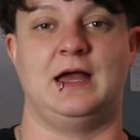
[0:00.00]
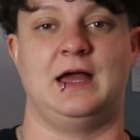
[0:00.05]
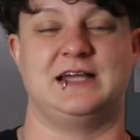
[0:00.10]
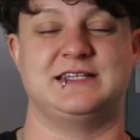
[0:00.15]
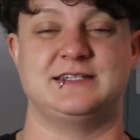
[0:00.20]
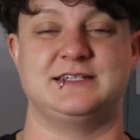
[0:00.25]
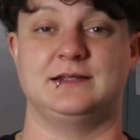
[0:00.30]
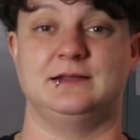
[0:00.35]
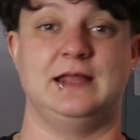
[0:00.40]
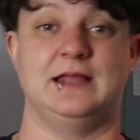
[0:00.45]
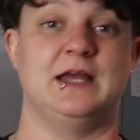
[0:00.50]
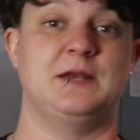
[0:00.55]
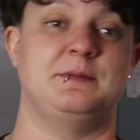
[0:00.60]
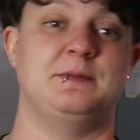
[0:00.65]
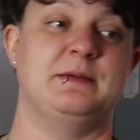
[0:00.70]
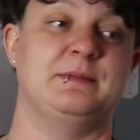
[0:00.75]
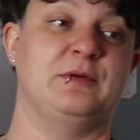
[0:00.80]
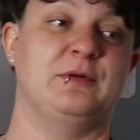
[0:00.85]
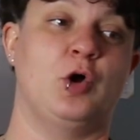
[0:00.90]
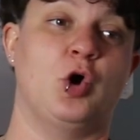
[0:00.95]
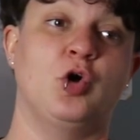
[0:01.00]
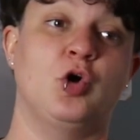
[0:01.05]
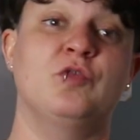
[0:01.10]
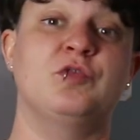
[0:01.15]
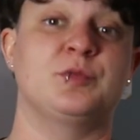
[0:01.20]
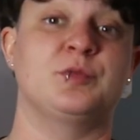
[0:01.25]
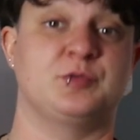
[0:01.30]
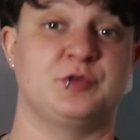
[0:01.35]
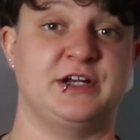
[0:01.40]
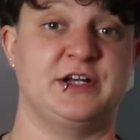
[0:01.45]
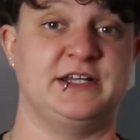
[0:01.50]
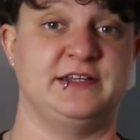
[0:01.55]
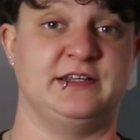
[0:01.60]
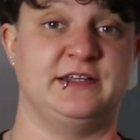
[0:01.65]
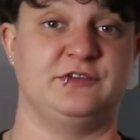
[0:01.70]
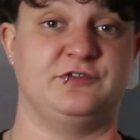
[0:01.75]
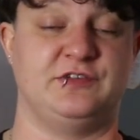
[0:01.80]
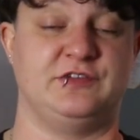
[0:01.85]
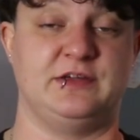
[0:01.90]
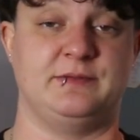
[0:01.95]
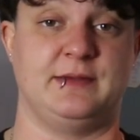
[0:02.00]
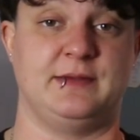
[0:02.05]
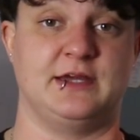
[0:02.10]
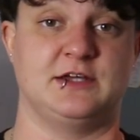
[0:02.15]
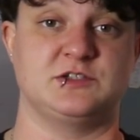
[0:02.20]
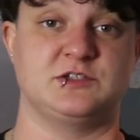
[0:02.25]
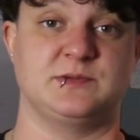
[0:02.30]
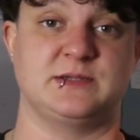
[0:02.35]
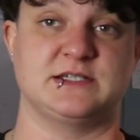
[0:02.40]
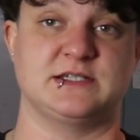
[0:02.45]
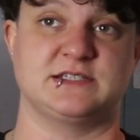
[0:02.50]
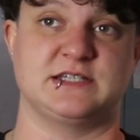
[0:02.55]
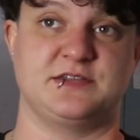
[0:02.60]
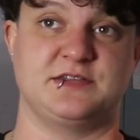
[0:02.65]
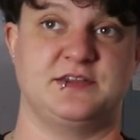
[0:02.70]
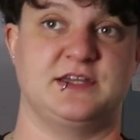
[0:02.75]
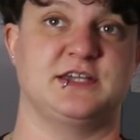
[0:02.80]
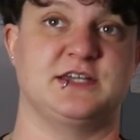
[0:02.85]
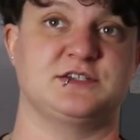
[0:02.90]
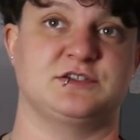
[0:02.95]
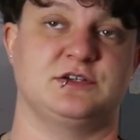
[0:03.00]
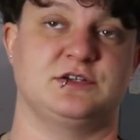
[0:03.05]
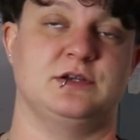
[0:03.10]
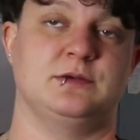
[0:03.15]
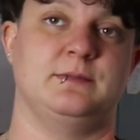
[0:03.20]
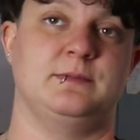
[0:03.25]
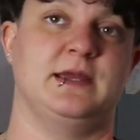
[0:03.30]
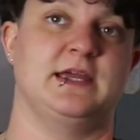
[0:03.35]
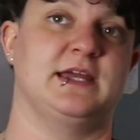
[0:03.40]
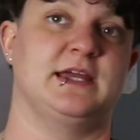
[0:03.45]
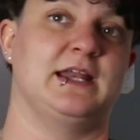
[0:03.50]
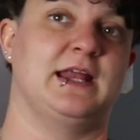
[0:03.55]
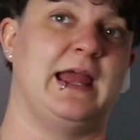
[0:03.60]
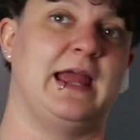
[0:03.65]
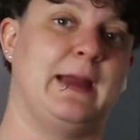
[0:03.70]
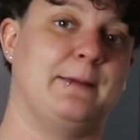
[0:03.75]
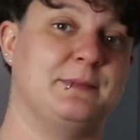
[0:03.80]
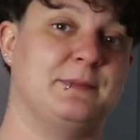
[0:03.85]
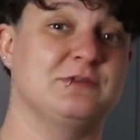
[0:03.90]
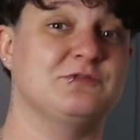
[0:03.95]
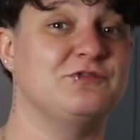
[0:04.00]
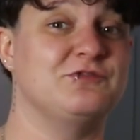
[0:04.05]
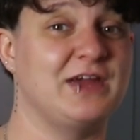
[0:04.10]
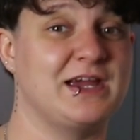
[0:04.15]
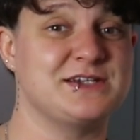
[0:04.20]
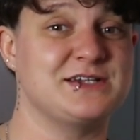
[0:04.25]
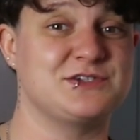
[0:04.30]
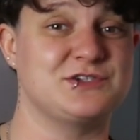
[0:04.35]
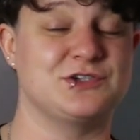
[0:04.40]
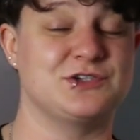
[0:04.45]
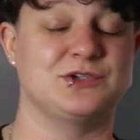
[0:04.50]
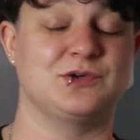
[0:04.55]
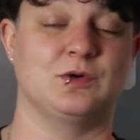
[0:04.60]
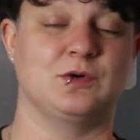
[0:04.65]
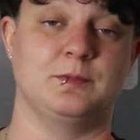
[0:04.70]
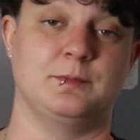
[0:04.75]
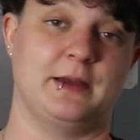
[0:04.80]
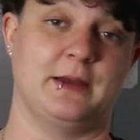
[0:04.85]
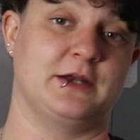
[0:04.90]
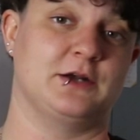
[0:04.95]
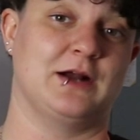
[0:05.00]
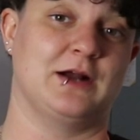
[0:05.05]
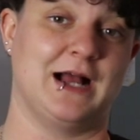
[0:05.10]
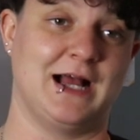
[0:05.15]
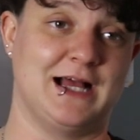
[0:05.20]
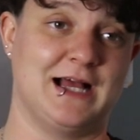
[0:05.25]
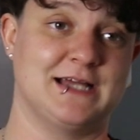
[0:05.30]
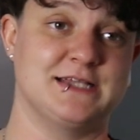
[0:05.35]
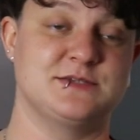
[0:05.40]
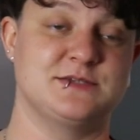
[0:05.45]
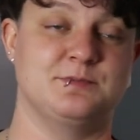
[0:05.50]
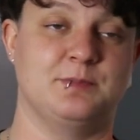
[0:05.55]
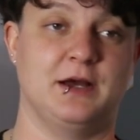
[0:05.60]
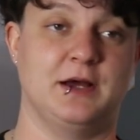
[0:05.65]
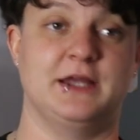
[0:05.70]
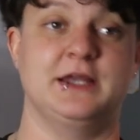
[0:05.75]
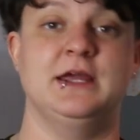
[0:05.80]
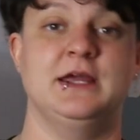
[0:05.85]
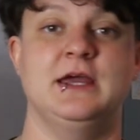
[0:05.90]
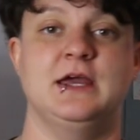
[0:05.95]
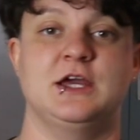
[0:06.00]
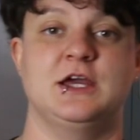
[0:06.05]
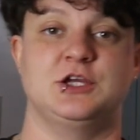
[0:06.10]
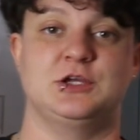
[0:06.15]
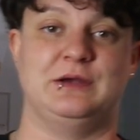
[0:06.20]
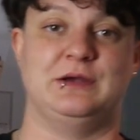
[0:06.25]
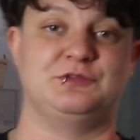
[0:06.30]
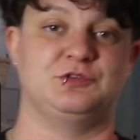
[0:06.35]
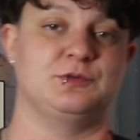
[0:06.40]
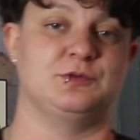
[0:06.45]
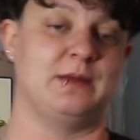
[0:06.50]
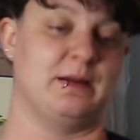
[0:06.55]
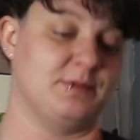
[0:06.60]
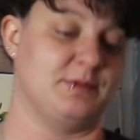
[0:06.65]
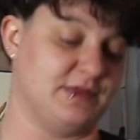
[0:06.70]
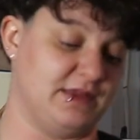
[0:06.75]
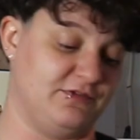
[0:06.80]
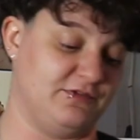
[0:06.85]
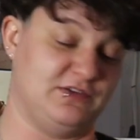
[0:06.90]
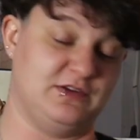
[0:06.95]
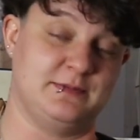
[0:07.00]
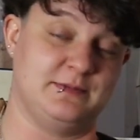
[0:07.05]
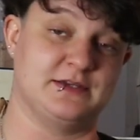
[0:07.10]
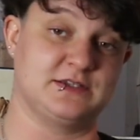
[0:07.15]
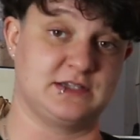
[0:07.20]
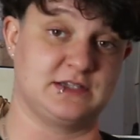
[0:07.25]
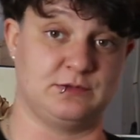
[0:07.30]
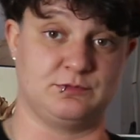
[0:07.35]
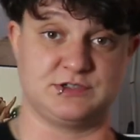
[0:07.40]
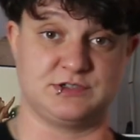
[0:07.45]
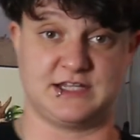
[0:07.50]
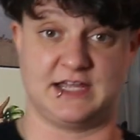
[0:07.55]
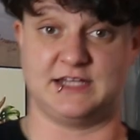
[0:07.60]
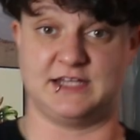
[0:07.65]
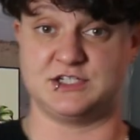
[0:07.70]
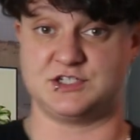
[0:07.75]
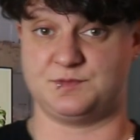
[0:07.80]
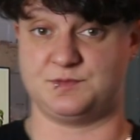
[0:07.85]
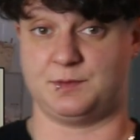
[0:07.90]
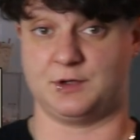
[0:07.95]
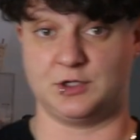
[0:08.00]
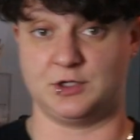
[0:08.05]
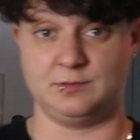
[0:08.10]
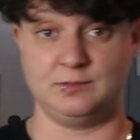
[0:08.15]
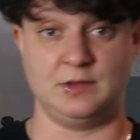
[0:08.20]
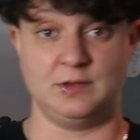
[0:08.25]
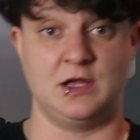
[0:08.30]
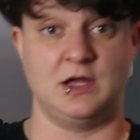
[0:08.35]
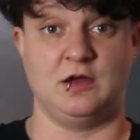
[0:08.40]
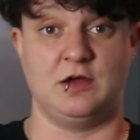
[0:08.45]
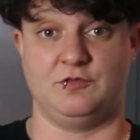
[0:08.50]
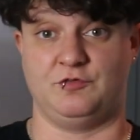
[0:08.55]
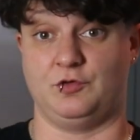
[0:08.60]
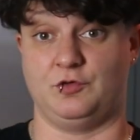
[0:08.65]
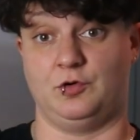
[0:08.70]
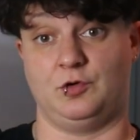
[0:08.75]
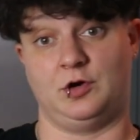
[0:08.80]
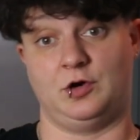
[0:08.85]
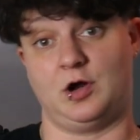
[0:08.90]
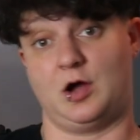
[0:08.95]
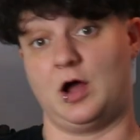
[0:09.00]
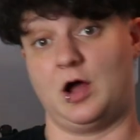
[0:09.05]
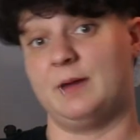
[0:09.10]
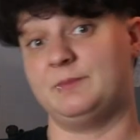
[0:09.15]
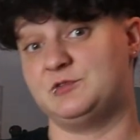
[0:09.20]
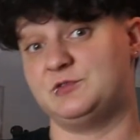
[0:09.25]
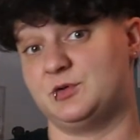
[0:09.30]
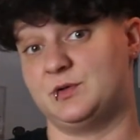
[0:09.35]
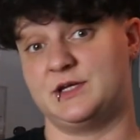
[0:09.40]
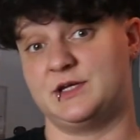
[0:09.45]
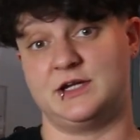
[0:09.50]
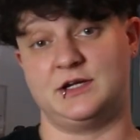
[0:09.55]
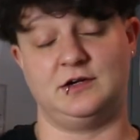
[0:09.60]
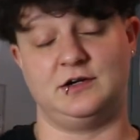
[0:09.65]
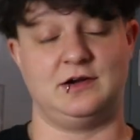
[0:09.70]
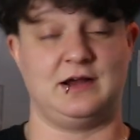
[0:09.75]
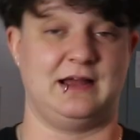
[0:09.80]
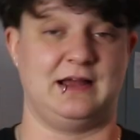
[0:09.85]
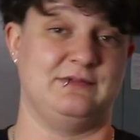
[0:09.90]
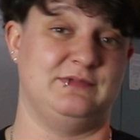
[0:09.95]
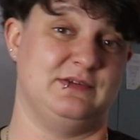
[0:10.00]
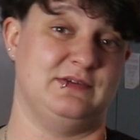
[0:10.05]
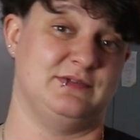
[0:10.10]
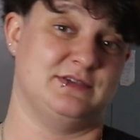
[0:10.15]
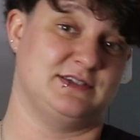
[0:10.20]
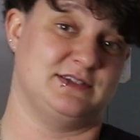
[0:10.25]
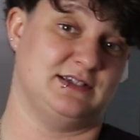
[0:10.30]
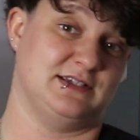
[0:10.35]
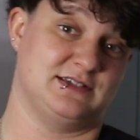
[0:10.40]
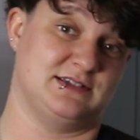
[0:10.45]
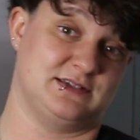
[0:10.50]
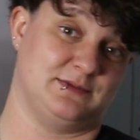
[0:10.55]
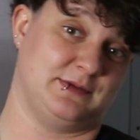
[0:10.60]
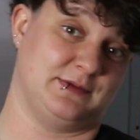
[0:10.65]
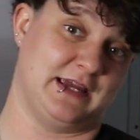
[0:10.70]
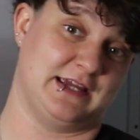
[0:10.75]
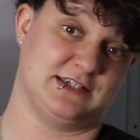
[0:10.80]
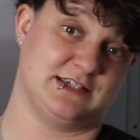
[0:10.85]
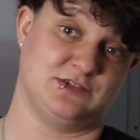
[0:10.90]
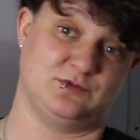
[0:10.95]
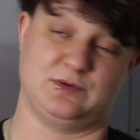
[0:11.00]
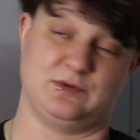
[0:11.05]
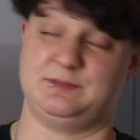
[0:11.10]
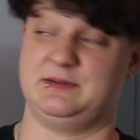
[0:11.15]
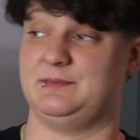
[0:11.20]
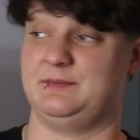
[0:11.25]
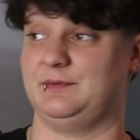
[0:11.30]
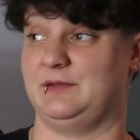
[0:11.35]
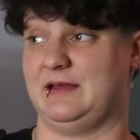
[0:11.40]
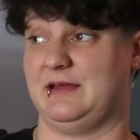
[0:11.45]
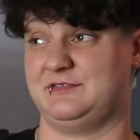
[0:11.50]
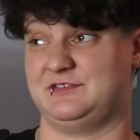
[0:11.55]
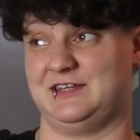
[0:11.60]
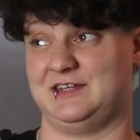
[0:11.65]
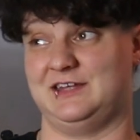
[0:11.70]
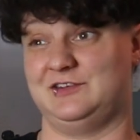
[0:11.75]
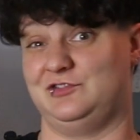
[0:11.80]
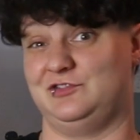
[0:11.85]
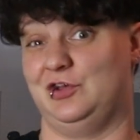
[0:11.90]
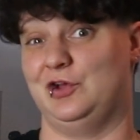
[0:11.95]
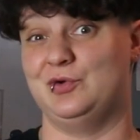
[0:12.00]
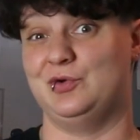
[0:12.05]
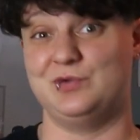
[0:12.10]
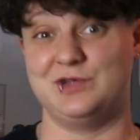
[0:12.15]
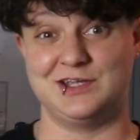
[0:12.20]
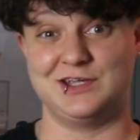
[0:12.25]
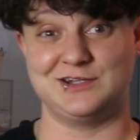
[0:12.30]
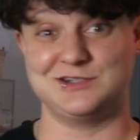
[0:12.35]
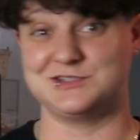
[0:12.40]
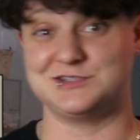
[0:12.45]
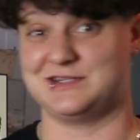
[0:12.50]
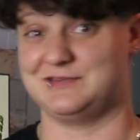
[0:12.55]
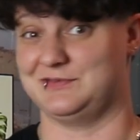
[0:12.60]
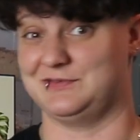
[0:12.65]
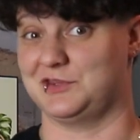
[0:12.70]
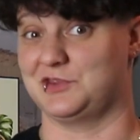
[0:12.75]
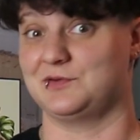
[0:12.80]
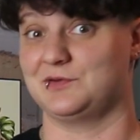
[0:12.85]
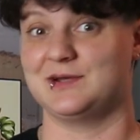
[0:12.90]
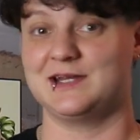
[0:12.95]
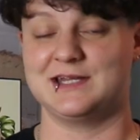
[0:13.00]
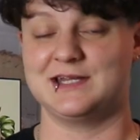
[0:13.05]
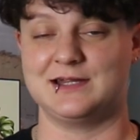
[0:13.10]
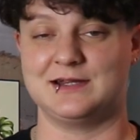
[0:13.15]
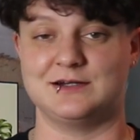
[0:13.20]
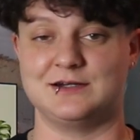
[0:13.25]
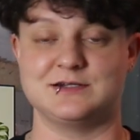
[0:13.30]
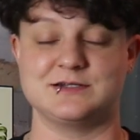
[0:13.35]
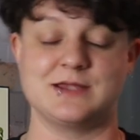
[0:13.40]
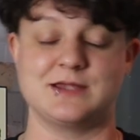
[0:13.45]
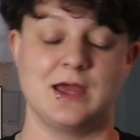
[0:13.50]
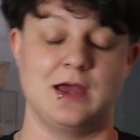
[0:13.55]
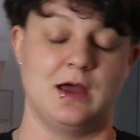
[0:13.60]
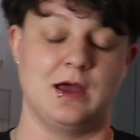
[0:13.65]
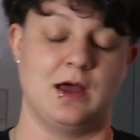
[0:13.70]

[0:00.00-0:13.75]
I see a lot of people overbreeding their females because they think it's going to make it happen faster or better odds, but you have to remember that females can retain sperm for up to a year. I've even seen some cases where people have said 2 years, even 3 years.